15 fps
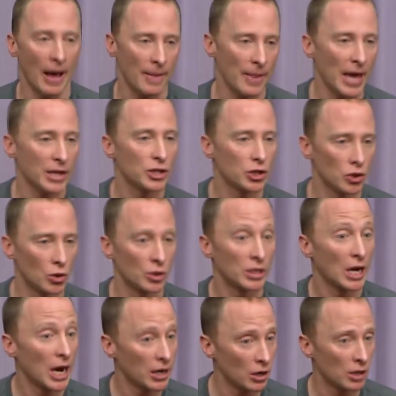and that's your
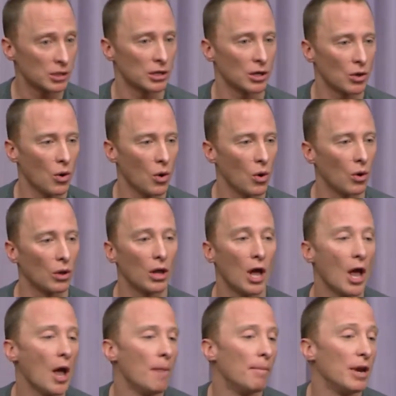diagnostic call.
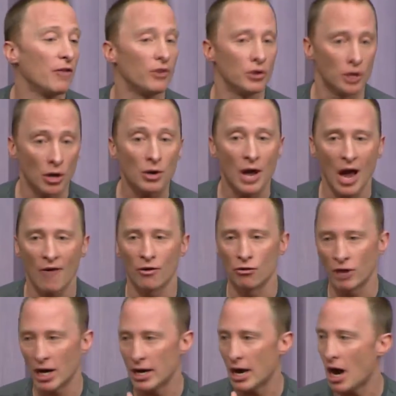But if you don't have a
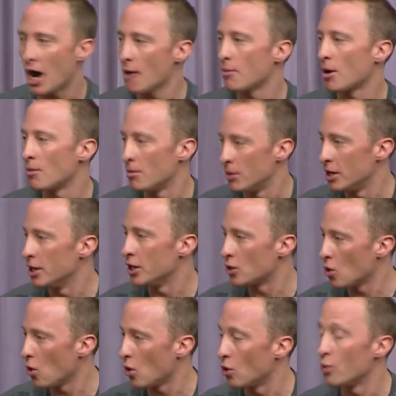really high probability
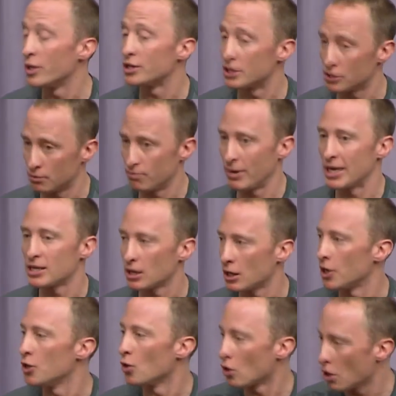call, which is
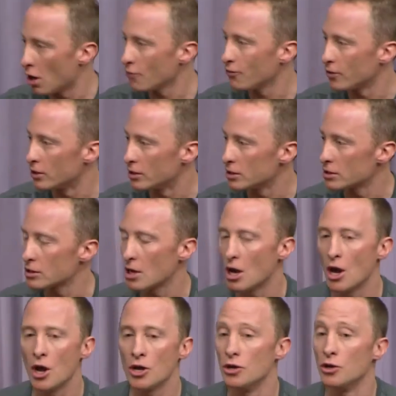basically your confidence,
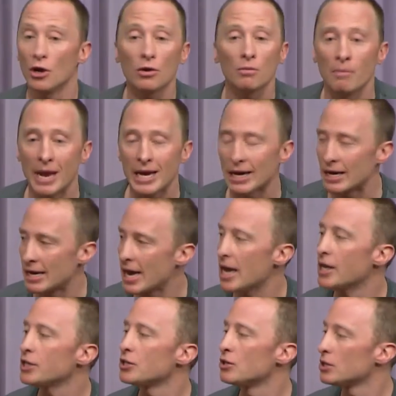you don't make a
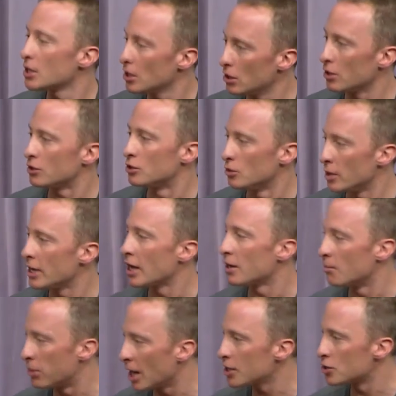guess. You say, look, do another
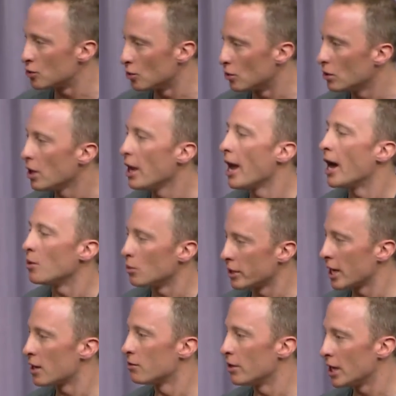blood draw, and we'll
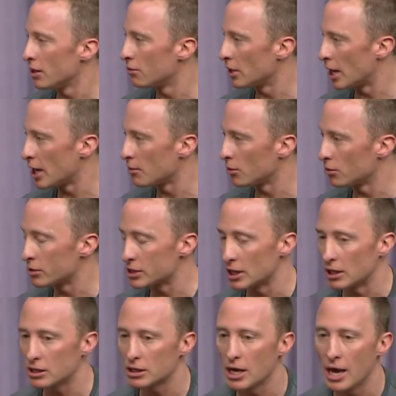get a really reliable
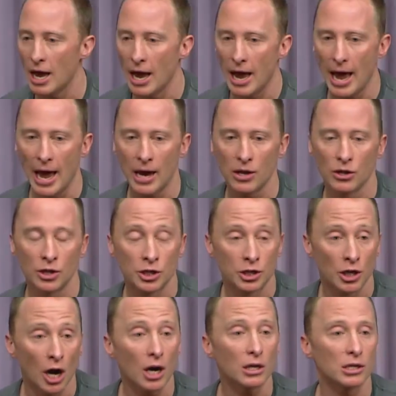result. And the
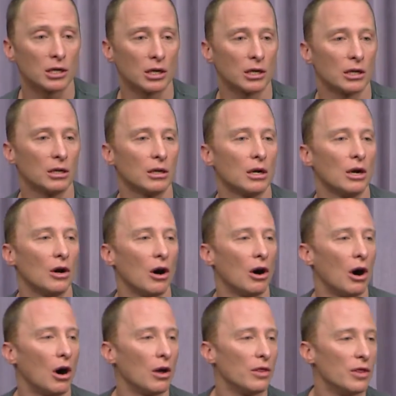data
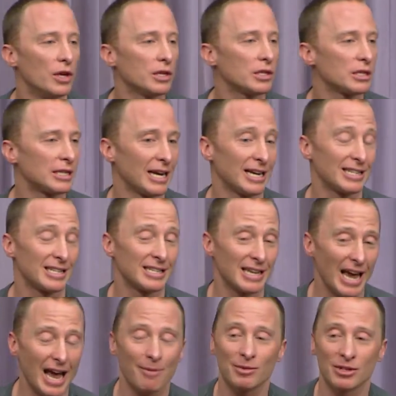on this test is
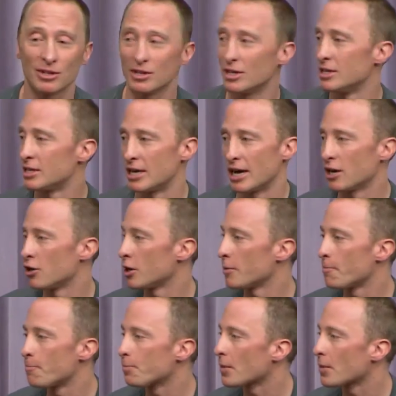absolutely staggering.